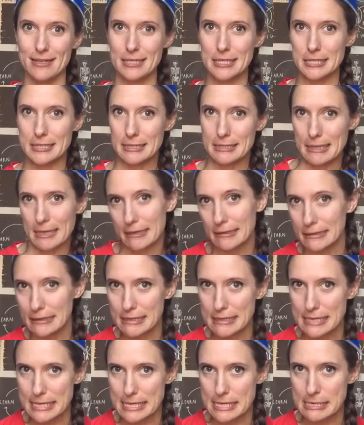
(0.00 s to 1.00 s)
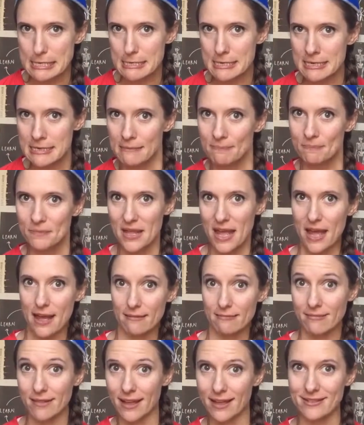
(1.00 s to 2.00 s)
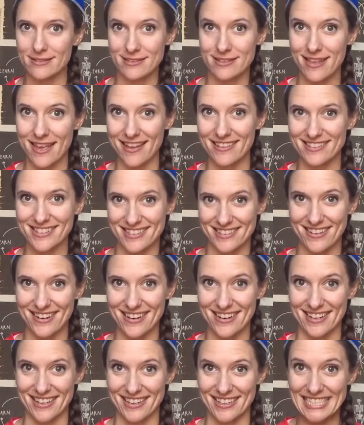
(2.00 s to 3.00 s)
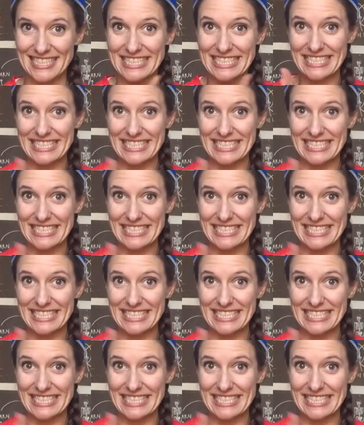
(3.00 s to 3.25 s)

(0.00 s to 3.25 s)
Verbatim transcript: settle in and let's get started.